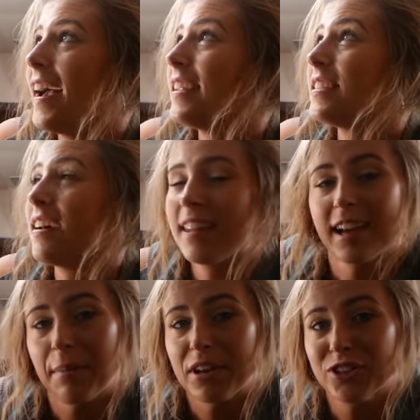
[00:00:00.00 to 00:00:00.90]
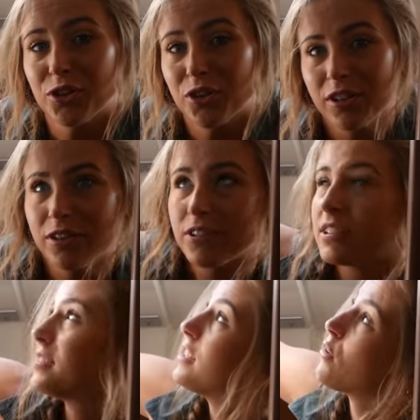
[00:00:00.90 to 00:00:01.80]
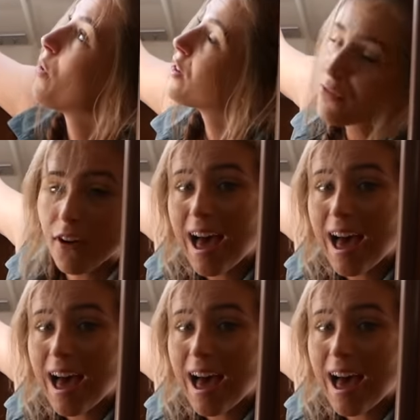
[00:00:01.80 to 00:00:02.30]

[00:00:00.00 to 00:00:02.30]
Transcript: And like I mentioned earlier, you can see the wonderful